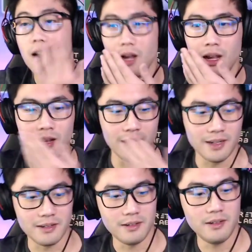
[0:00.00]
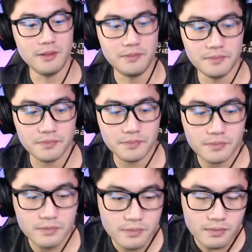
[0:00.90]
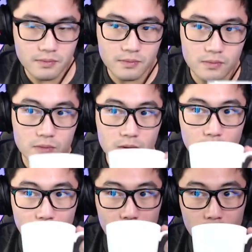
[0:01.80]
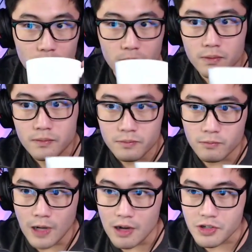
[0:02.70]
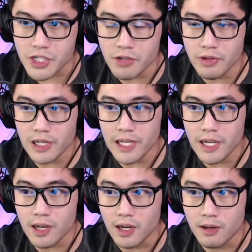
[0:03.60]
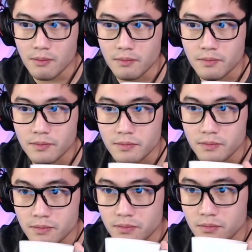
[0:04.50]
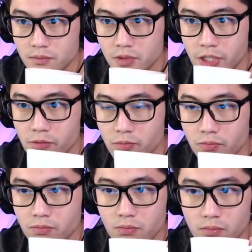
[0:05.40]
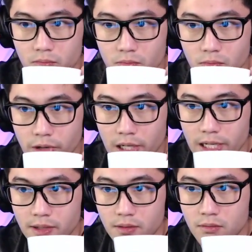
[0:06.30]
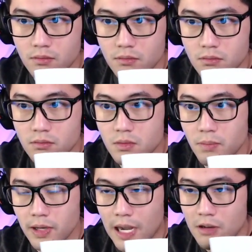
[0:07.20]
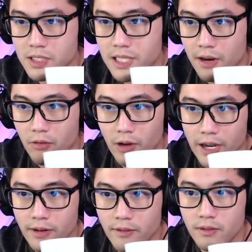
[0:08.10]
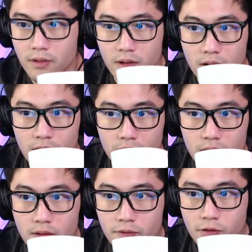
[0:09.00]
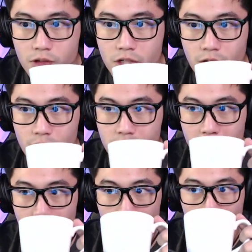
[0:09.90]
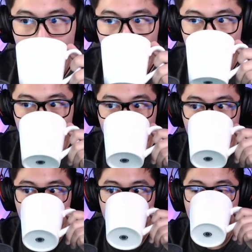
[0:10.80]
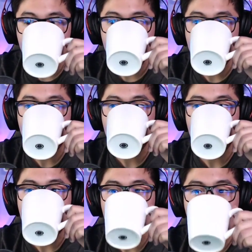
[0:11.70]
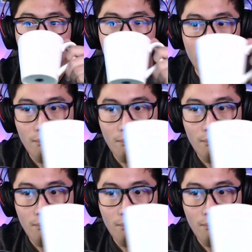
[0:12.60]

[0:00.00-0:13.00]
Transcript: 2007, Sean Fujiyoshi, director and wow, she really um, released a film on the really YouTube pronounced that right. Titles to Be Fujiyoshi became one of the first viral skits.